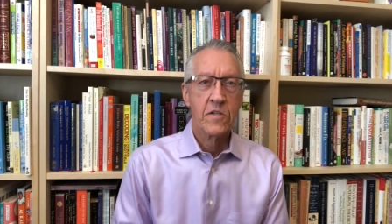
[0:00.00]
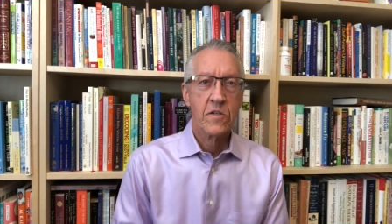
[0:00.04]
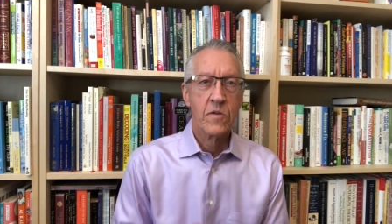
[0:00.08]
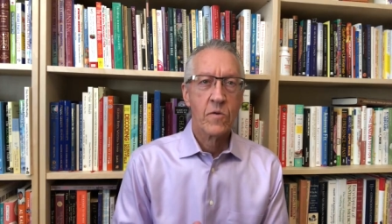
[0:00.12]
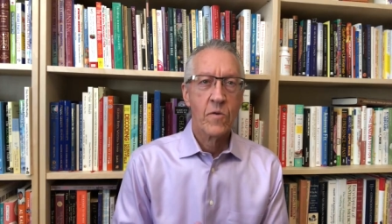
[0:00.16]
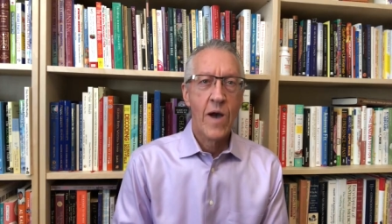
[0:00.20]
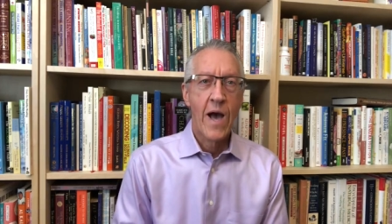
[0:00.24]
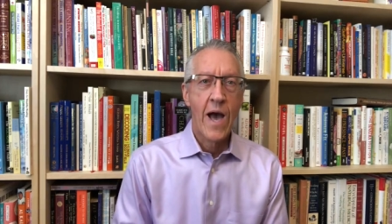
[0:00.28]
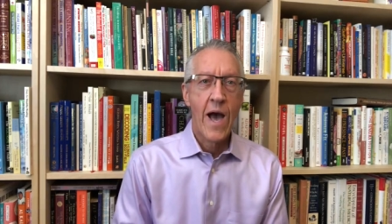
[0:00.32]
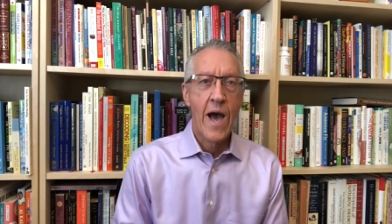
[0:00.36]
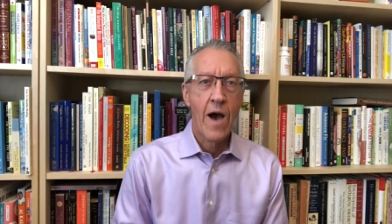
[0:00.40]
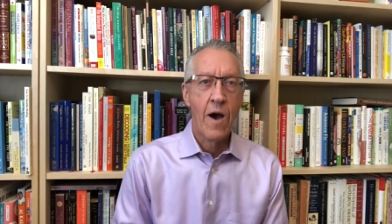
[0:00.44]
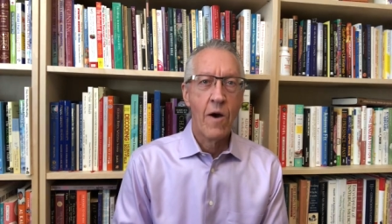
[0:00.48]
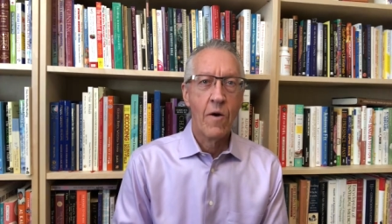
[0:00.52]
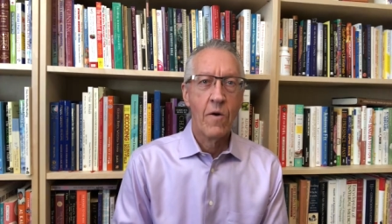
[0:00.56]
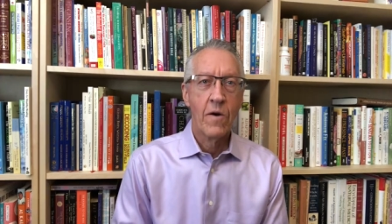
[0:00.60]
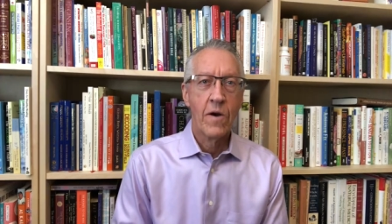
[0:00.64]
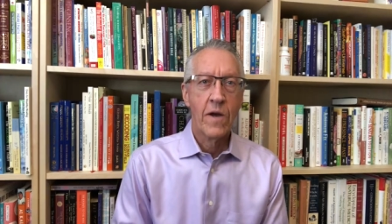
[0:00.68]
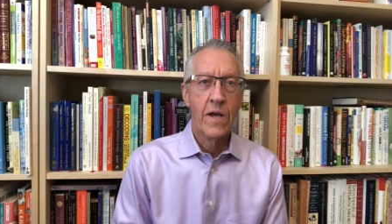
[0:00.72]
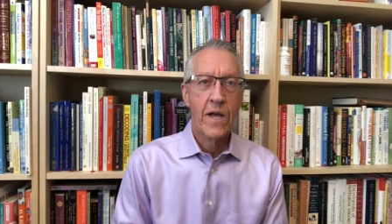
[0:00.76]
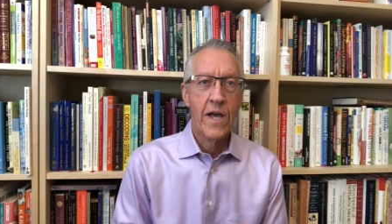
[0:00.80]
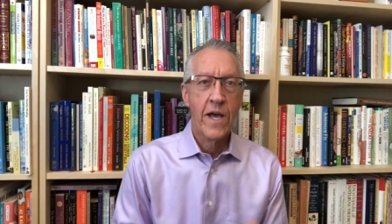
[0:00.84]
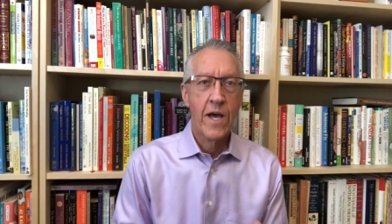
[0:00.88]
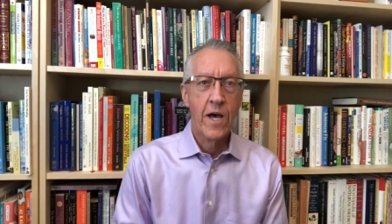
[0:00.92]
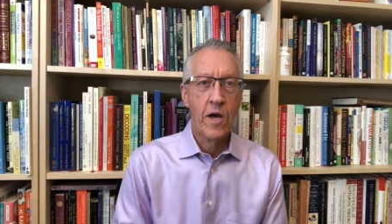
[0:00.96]
to
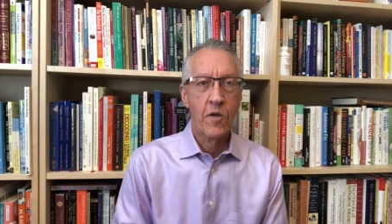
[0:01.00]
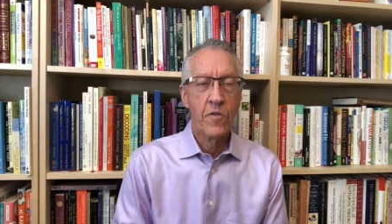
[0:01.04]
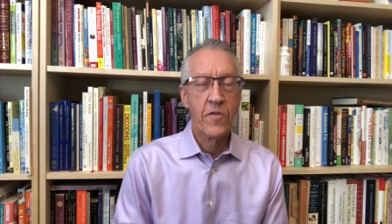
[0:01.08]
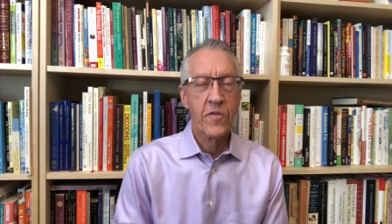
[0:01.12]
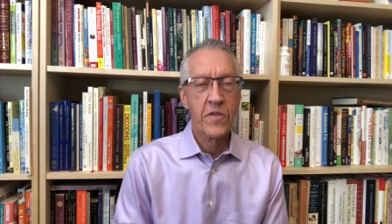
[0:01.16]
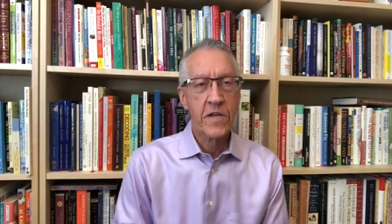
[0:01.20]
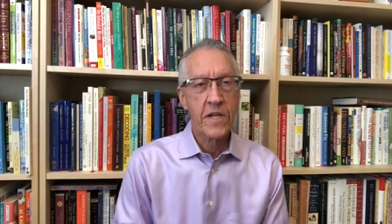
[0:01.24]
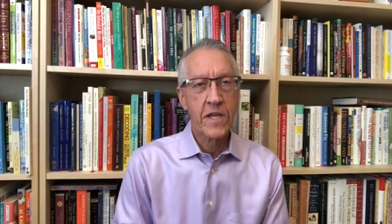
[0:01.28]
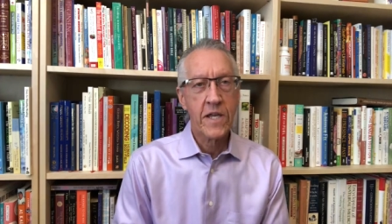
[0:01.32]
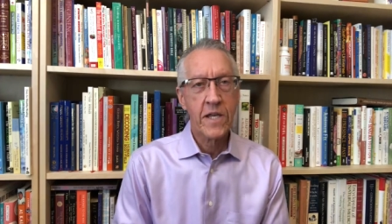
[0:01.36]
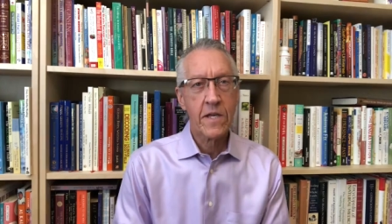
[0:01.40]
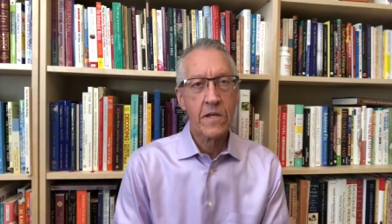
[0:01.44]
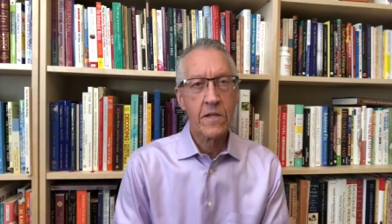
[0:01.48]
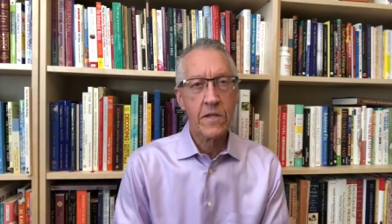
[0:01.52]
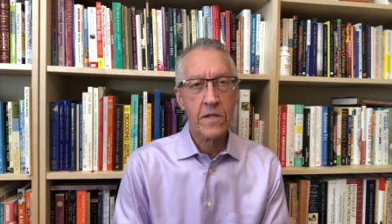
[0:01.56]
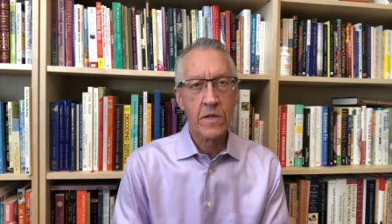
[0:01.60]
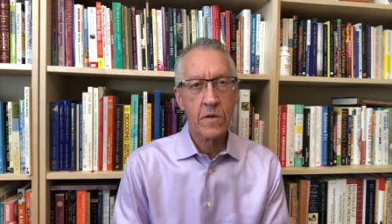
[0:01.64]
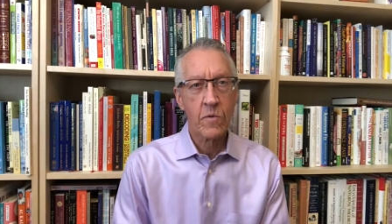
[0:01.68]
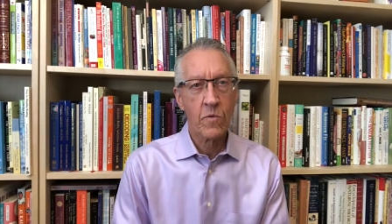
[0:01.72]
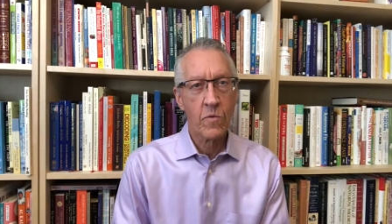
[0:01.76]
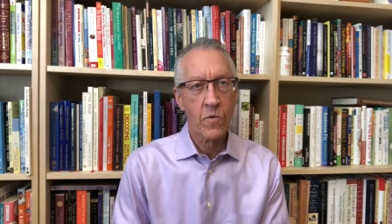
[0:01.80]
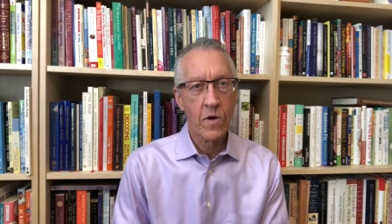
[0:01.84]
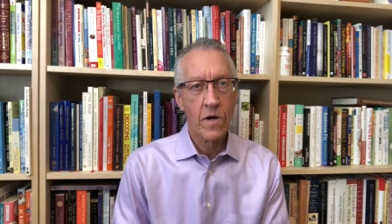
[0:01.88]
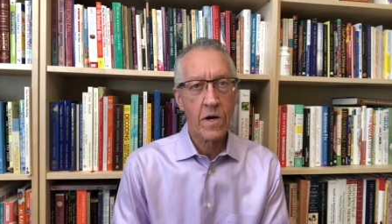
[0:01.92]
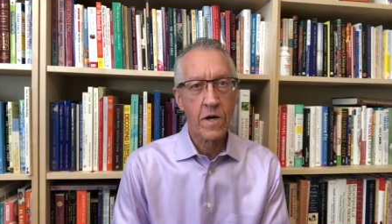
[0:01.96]
how health and
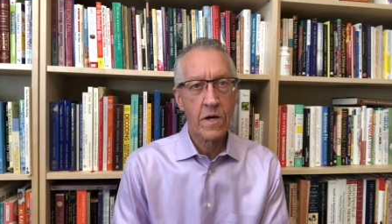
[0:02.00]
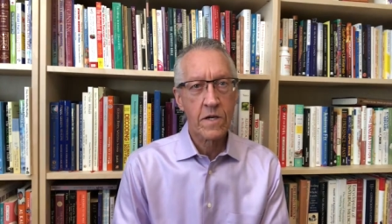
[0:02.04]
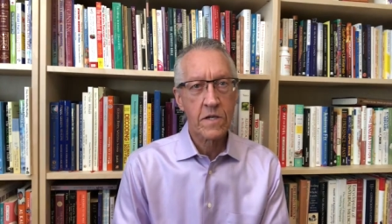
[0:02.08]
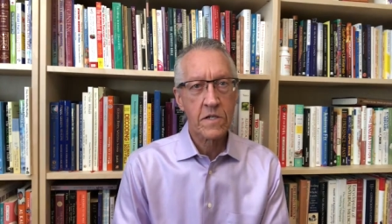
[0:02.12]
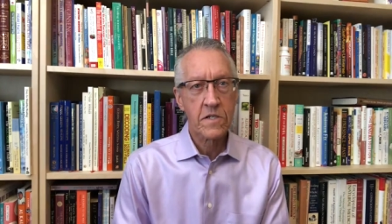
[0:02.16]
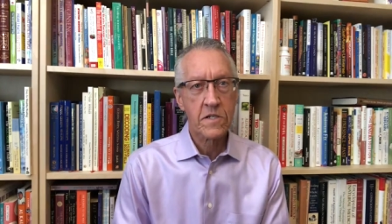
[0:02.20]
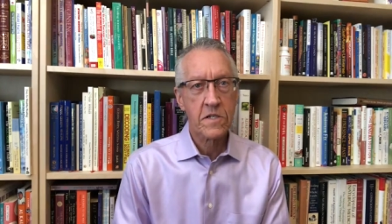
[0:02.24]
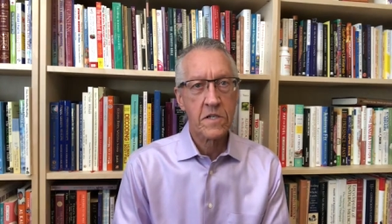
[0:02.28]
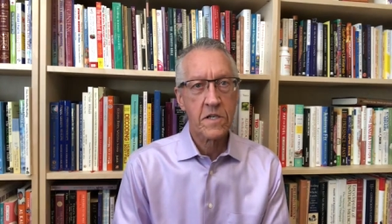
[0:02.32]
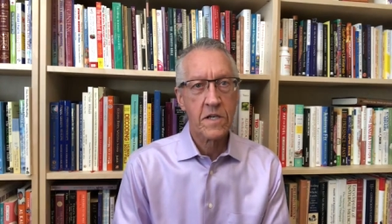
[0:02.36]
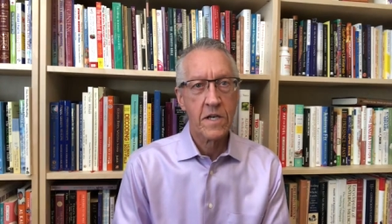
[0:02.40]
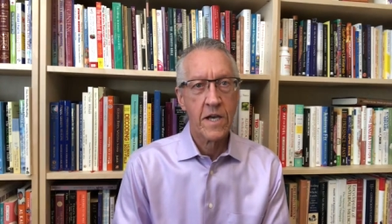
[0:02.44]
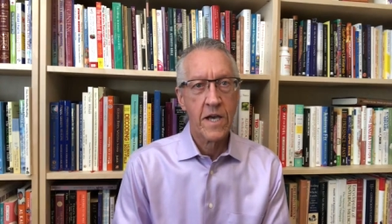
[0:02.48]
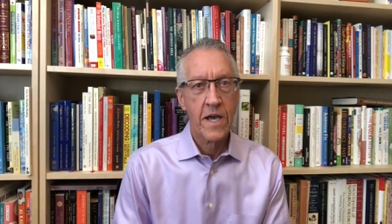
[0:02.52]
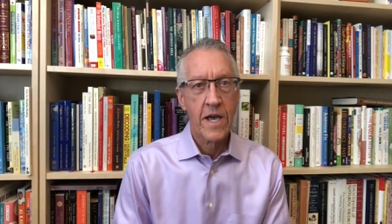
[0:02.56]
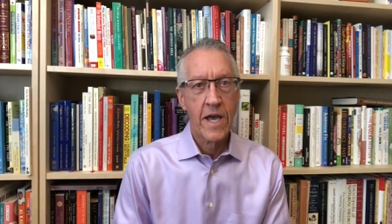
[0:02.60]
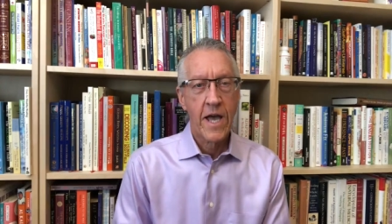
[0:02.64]
healing works